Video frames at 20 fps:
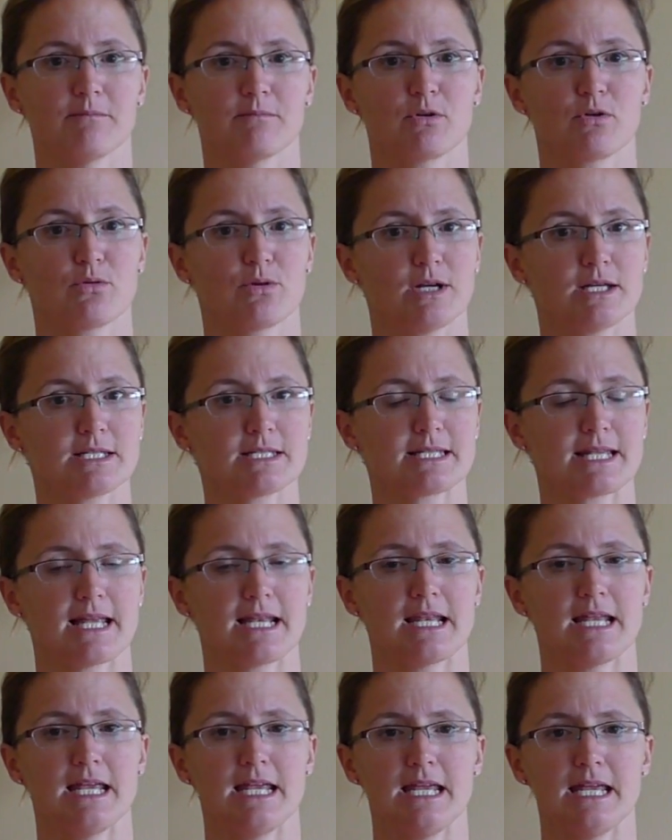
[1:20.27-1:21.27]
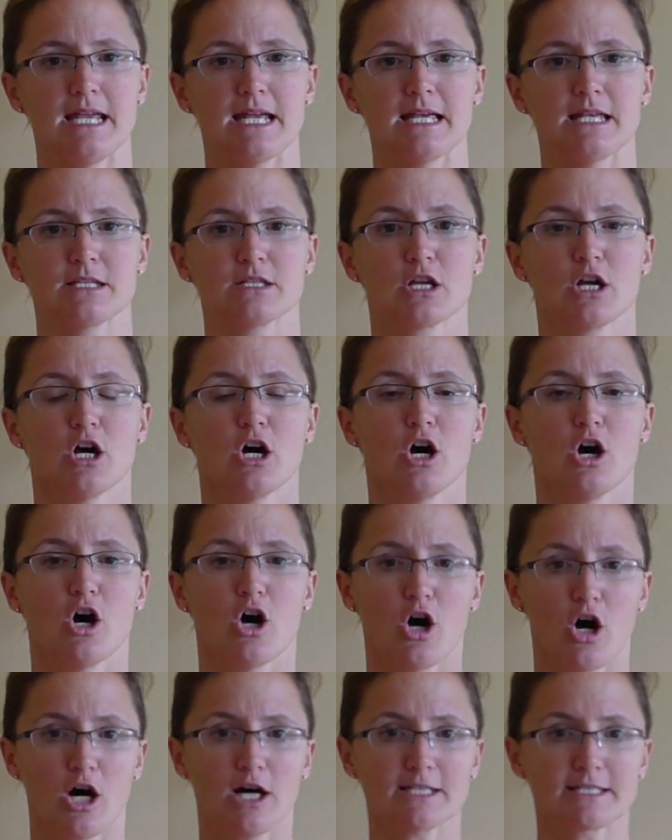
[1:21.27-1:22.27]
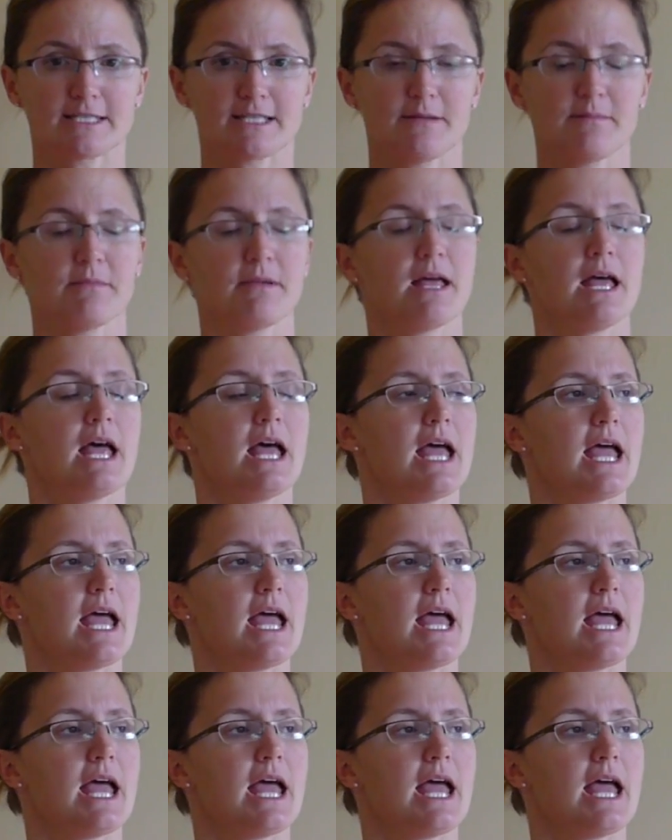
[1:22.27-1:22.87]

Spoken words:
Chris, and he is awesome,